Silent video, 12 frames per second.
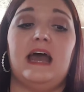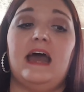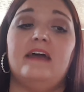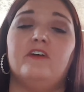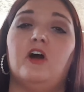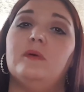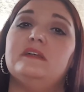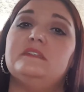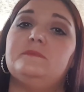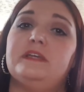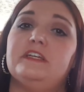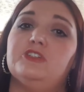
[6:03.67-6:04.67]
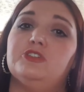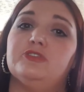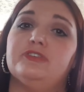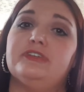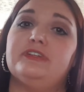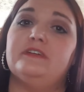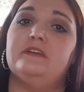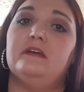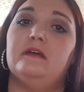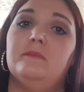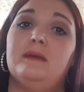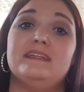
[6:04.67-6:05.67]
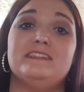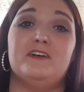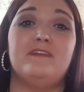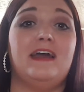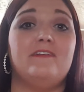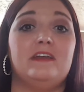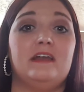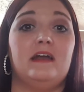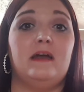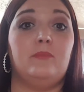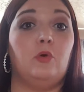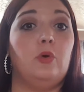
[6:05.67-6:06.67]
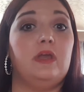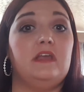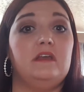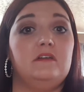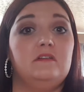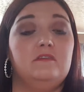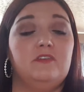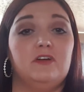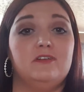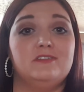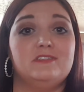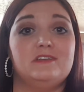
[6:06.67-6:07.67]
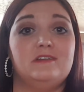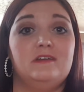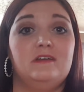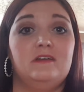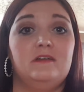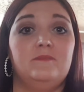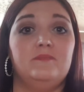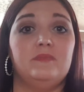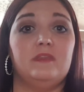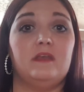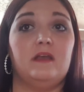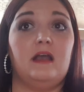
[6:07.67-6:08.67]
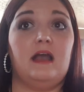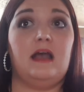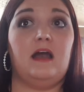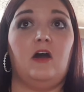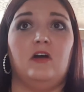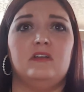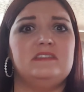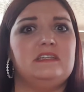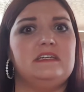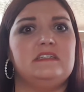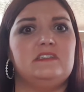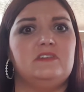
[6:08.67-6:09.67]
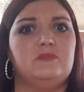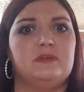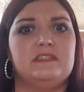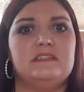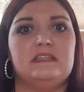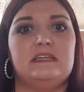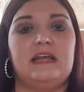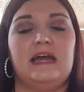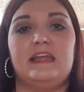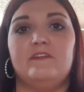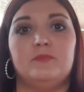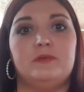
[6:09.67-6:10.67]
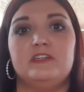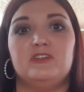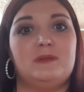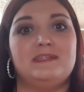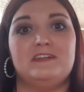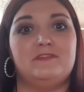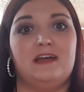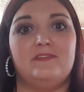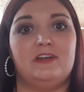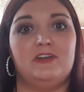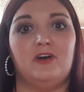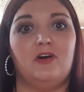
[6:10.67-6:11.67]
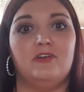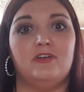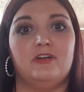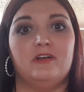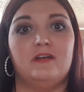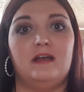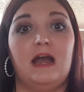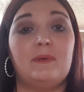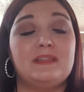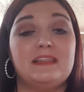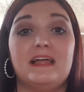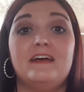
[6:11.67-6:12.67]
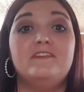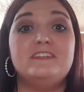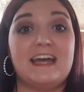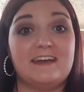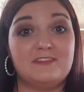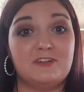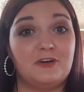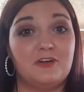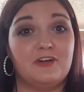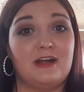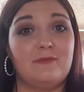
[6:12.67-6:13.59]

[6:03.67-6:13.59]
I have always pictured myself having a boy first. Honestly, until recently, I never pictured myself having a daughter. I would love to have a daughter.